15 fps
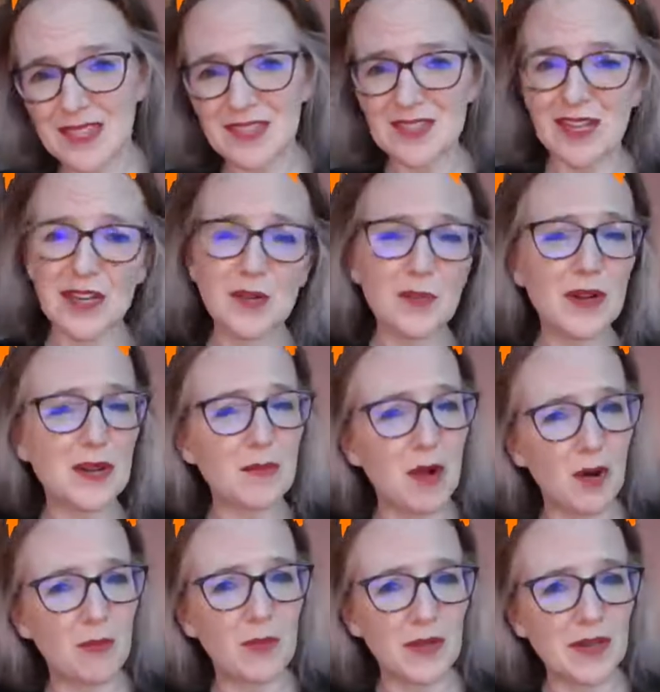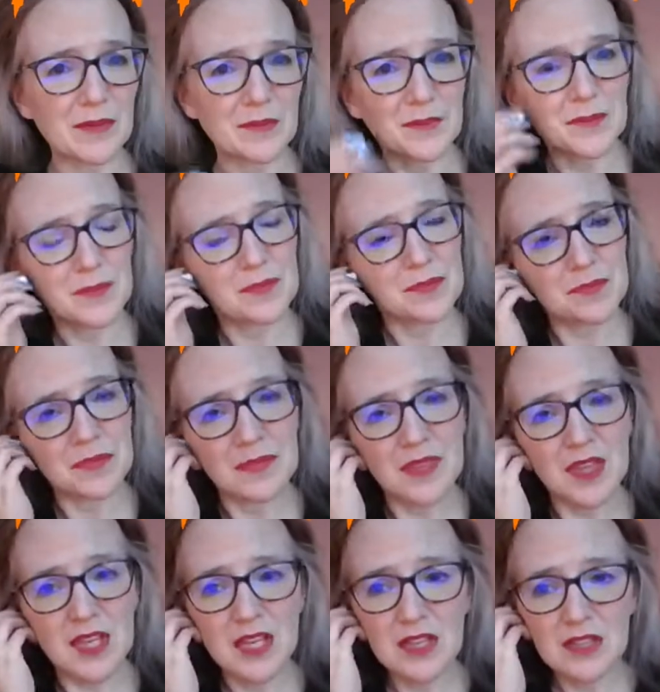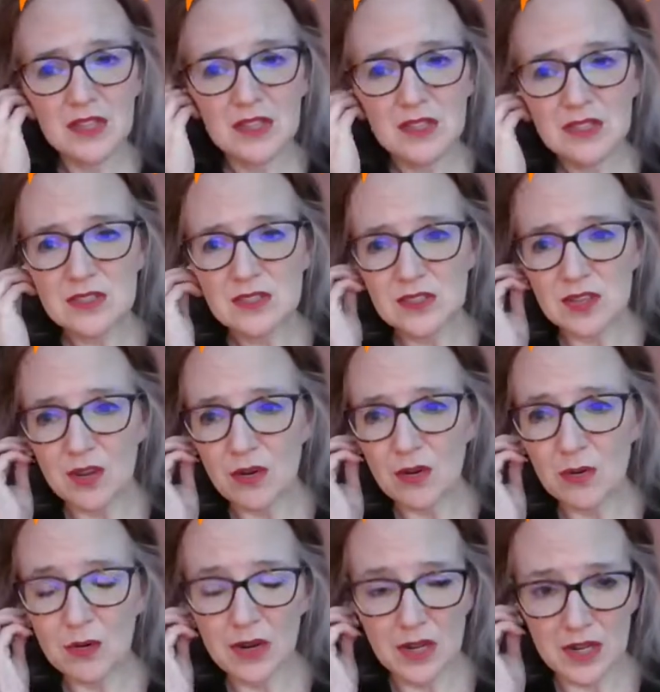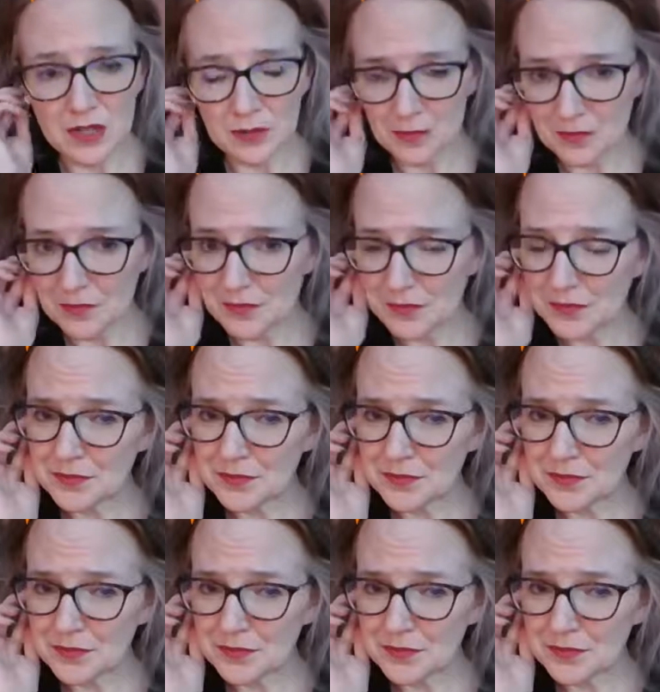It's kind of what I'm hoping. So um,